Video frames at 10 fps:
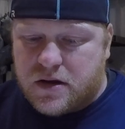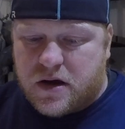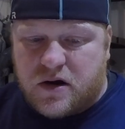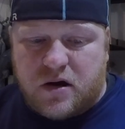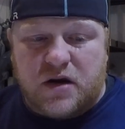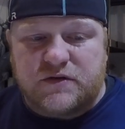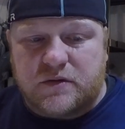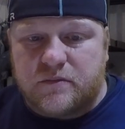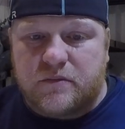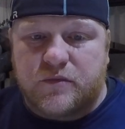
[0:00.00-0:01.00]
are
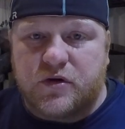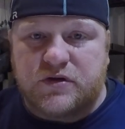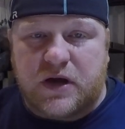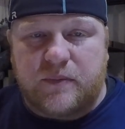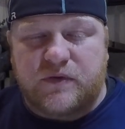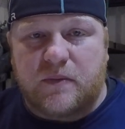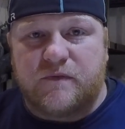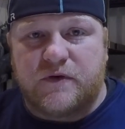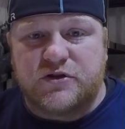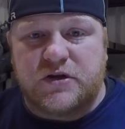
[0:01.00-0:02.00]
awesome. They're typed up
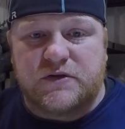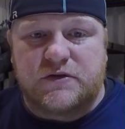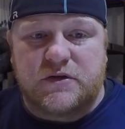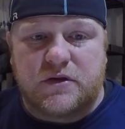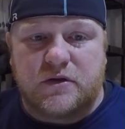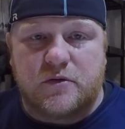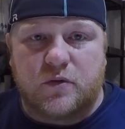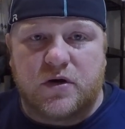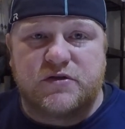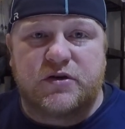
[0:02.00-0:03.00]
versions, they're in
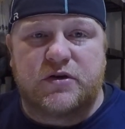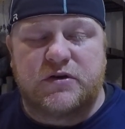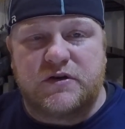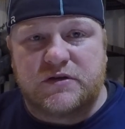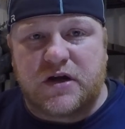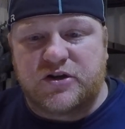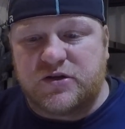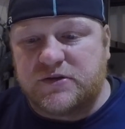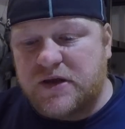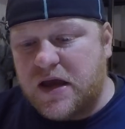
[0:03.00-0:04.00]
words, they're good
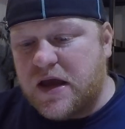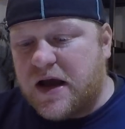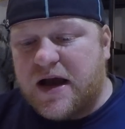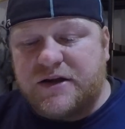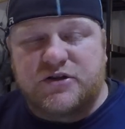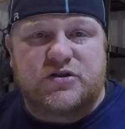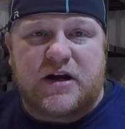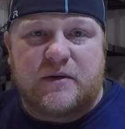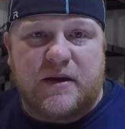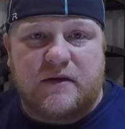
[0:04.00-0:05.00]
discussions. I just
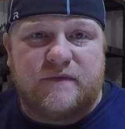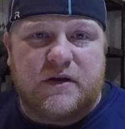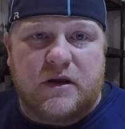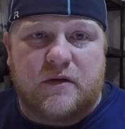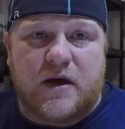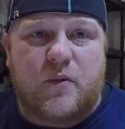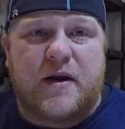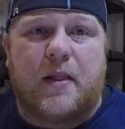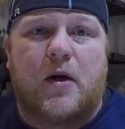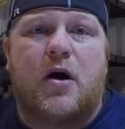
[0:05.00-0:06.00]
tried to make a video that
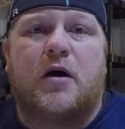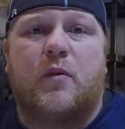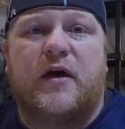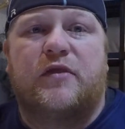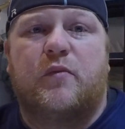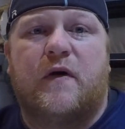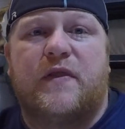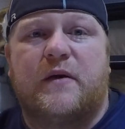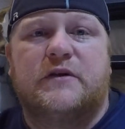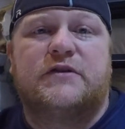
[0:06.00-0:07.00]
went along with what
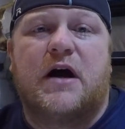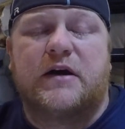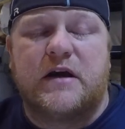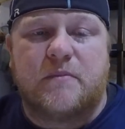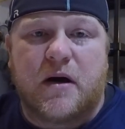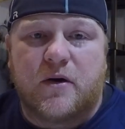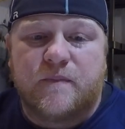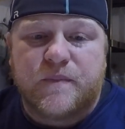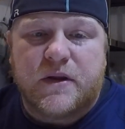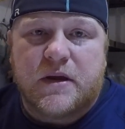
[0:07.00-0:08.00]
they were talking about
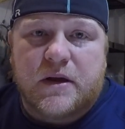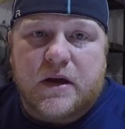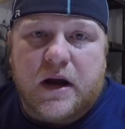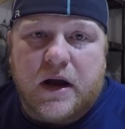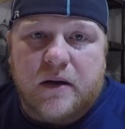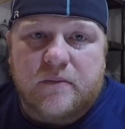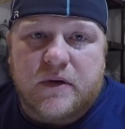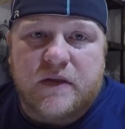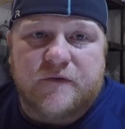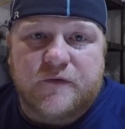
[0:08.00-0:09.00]

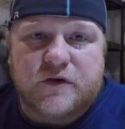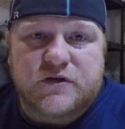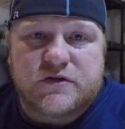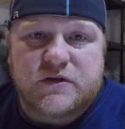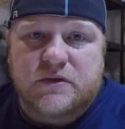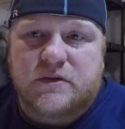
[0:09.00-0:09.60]
in the first,